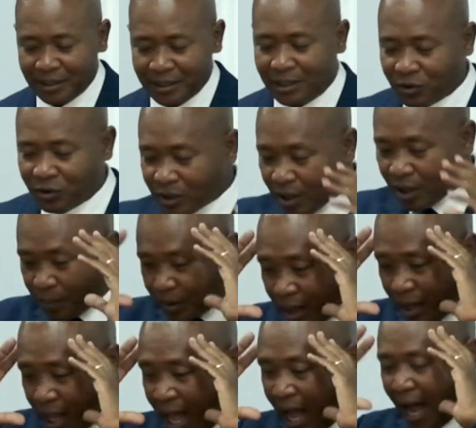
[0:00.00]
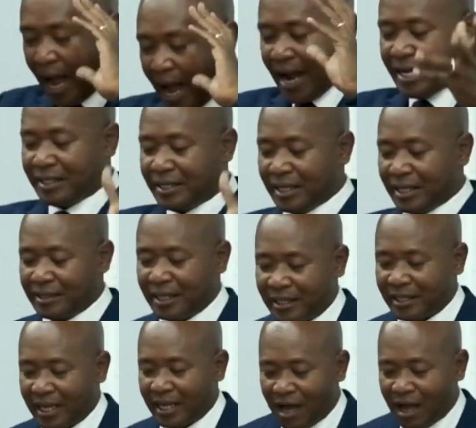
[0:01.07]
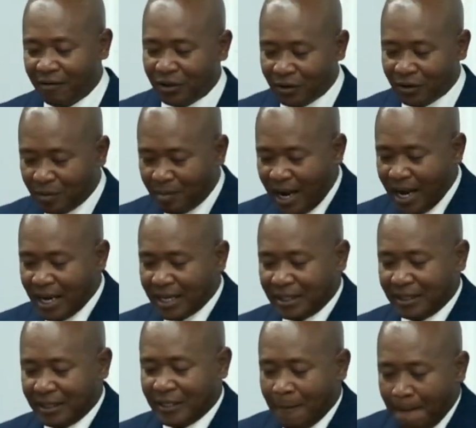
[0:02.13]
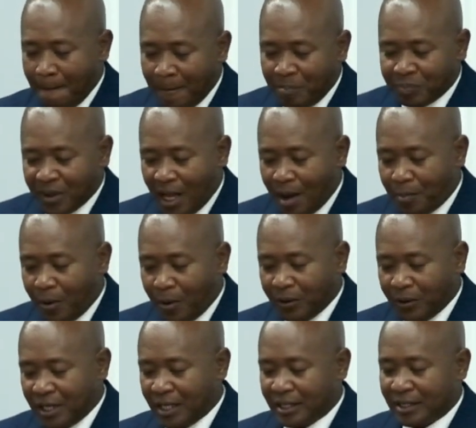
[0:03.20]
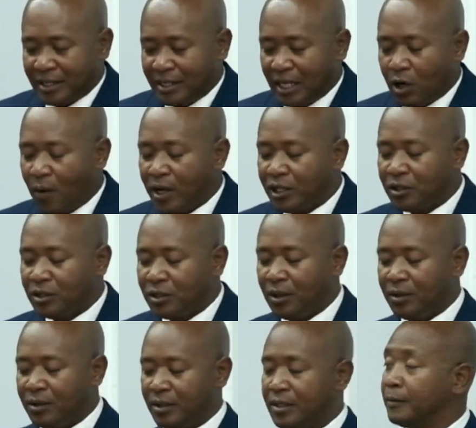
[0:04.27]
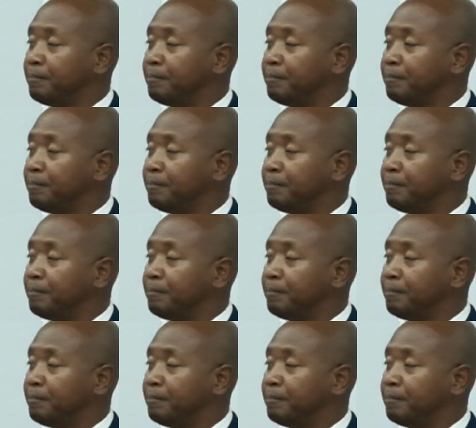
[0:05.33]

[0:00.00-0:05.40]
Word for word: Those are the ideas that they have in their minds about this. The questions,